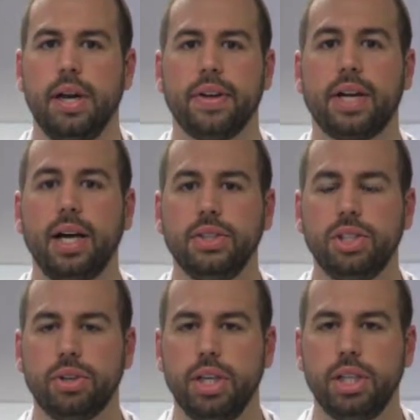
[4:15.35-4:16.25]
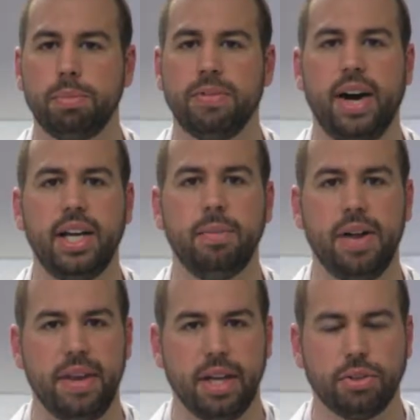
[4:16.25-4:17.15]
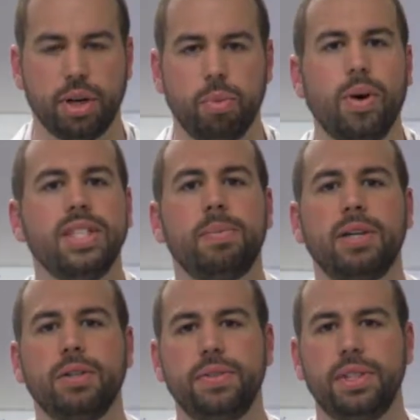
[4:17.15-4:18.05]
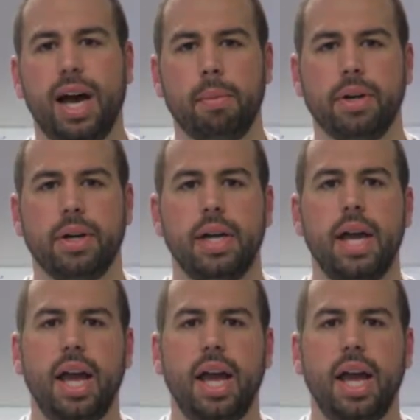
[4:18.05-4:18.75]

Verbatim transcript: the concentration provided by the NanoDrop One Spectrophotometer